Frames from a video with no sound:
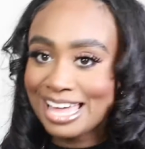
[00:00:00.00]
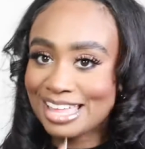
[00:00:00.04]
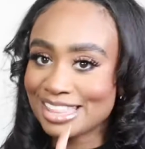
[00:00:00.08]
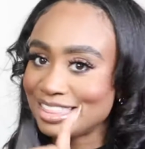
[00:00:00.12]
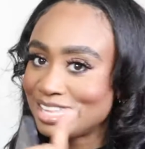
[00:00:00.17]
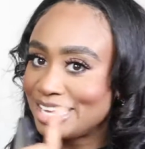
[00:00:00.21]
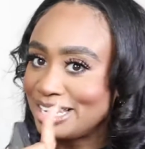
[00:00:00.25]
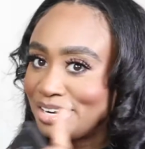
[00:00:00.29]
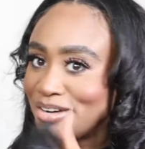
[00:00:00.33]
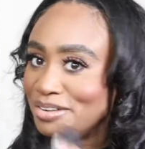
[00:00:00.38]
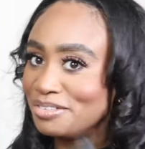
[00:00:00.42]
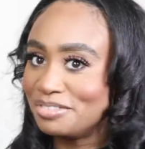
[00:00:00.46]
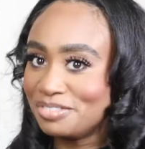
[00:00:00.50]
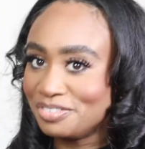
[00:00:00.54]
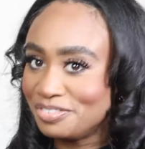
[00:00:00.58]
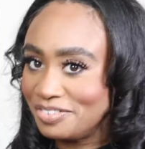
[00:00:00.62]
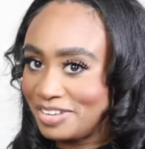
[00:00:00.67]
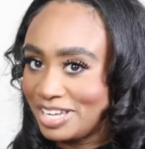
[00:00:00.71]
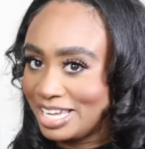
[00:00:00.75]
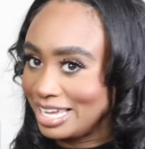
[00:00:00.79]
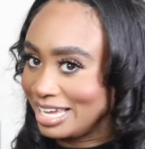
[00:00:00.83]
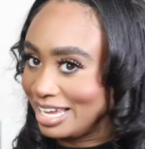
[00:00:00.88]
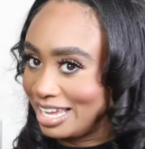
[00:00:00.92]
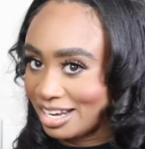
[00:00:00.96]
they don't
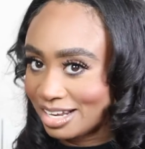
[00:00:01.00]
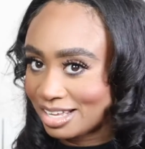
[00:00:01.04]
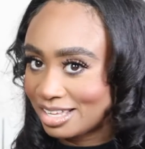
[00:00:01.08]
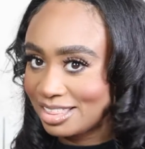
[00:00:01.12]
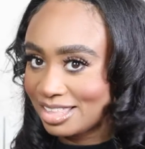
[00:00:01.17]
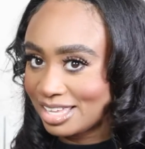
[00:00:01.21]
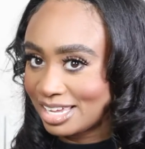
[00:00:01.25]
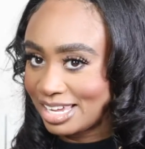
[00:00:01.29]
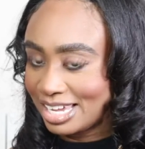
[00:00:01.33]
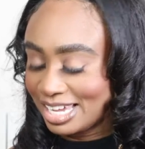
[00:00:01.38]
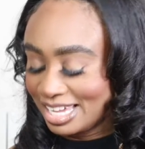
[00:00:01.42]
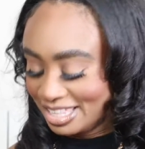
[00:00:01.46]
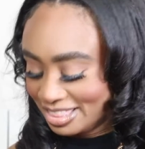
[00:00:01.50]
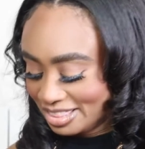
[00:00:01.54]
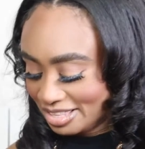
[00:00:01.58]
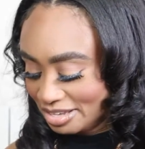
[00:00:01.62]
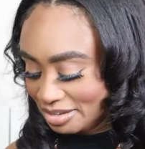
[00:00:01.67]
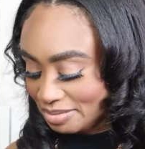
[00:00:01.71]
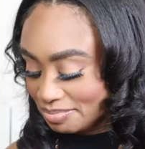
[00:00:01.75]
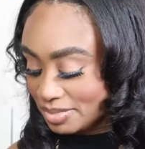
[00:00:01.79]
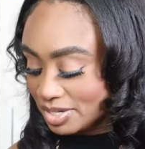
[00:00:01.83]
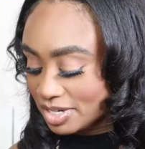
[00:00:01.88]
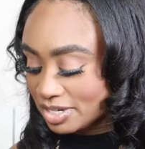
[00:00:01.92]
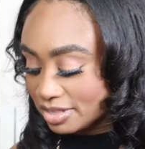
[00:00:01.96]
fit anything in
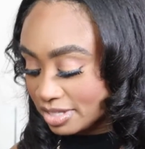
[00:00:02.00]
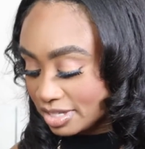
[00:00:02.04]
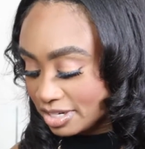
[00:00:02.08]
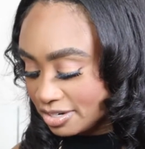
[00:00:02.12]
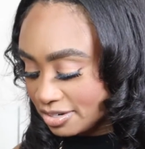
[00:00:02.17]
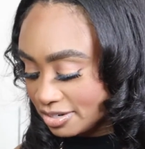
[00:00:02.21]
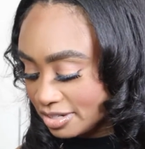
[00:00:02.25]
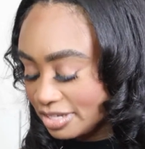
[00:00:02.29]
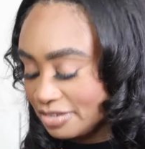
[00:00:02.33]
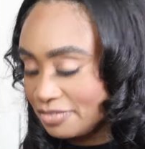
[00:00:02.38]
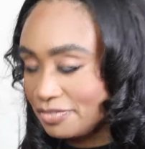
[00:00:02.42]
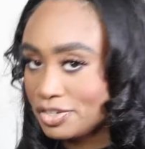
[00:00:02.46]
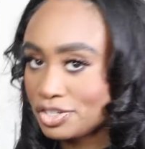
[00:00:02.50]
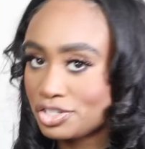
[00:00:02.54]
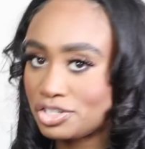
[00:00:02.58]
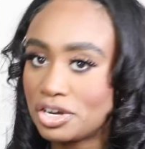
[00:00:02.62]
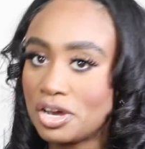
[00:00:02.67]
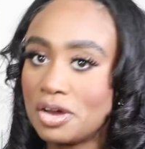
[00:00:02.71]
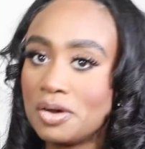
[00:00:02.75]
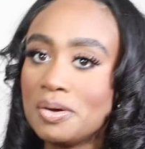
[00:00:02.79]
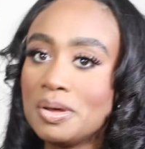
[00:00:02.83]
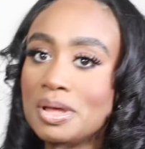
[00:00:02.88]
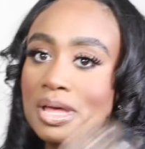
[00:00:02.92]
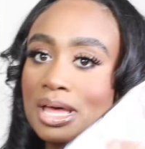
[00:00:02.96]
them. They're literally for
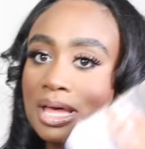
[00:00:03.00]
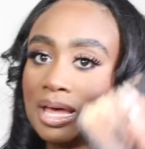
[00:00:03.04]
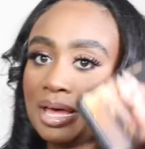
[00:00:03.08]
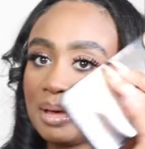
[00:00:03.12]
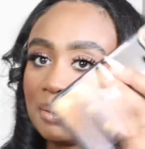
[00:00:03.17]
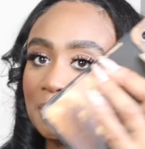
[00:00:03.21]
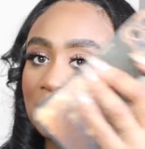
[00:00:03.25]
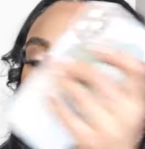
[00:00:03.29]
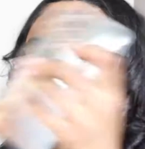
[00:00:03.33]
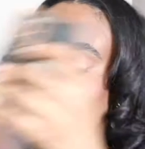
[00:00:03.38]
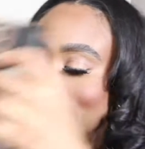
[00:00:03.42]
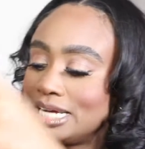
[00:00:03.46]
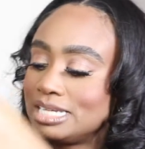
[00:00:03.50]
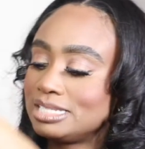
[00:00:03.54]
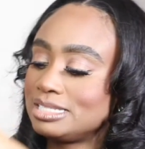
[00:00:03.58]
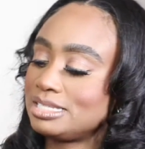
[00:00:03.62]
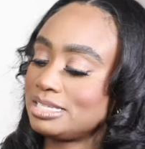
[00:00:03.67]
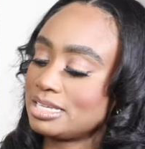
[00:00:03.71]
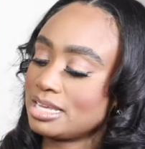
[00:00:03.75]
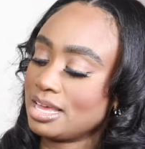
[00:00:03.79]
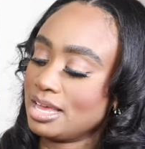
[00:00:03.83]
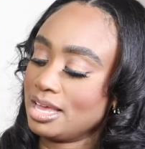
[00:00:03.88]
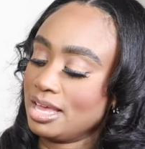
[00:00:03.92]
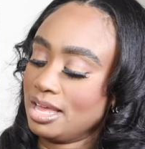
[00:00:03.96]
show. But
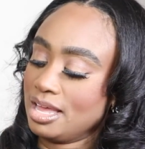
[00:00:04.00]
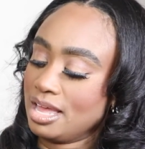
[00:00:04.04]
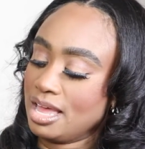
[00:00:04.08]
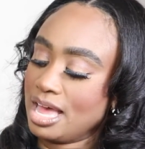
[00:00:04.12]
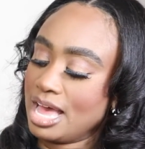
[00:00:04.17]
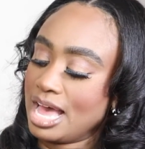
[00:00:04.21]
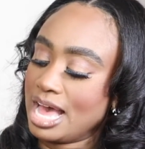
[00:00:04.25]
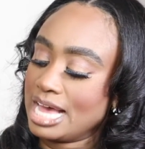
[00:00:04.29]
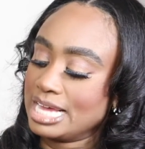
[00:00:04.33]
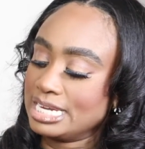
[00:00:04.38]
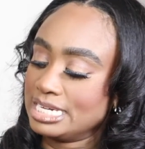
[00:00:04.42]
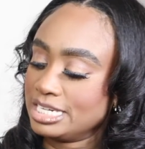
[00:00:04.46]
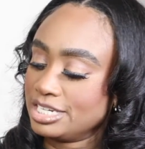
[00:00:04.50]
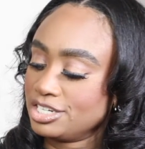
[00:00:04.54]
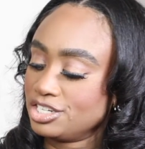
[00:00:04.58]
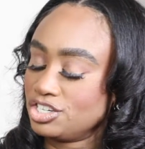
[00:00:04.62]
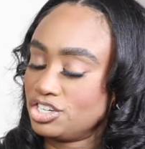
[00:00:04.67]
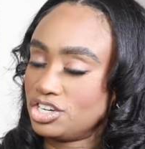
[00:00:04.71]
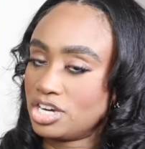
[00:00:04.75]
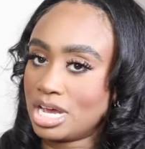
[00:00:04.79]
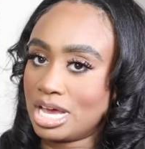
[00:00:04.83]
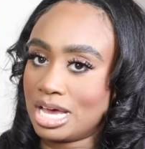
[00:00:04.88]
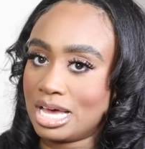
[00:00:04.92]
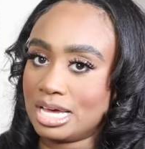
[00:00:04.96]
I did
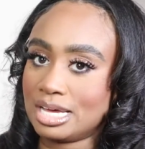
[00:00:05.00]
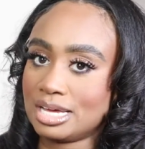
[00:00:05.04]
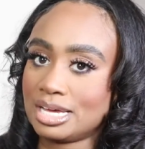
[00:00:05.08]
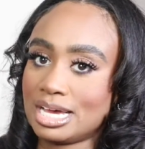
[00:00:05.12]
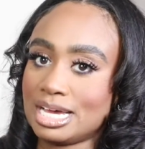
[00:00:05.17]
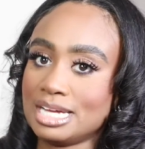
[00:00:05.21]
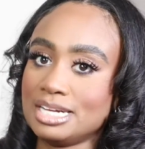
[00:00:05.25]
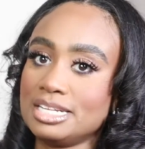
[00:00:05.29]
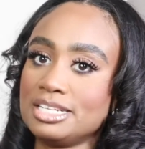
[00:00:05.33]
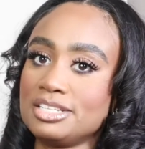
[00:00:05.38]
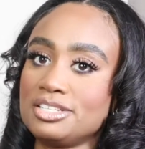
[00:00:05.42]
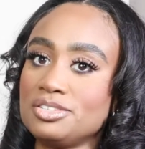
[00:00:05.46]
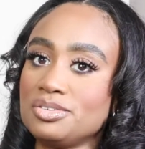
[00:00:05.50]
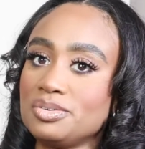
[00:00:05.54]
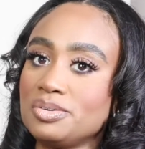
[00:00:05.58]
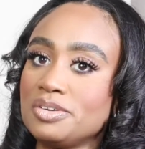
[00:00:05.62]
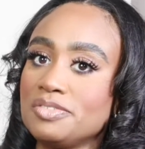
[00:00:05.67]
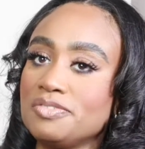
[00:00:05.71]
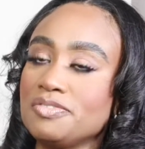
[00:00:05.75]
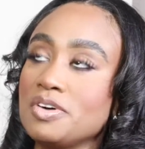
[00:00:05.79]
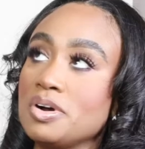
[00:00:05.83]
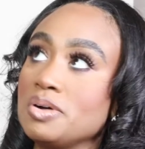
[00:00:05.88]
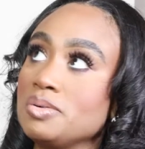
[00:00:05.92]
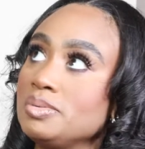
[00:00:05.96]
check, I did do a
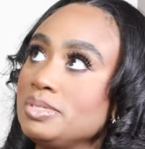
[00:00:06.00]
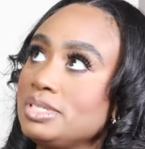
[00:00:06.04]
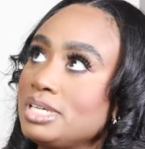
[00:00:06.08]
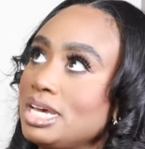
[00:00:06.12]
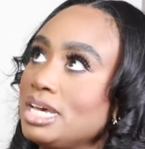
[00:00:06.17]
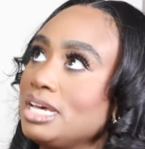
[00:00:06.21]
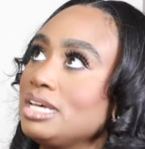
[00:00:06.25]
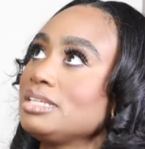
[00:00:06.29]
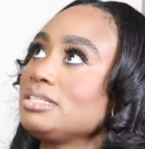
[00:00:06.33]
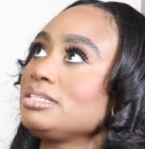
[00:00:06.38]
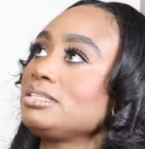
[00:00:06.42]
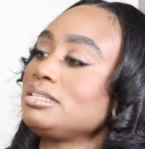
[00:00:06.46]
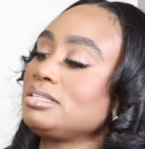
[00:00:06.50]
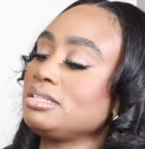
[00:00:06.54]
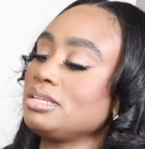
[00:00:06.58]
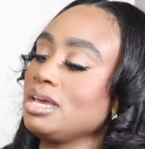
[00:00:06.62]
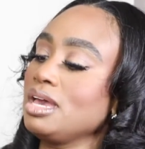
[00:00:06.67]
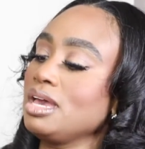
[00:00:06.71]
phone test.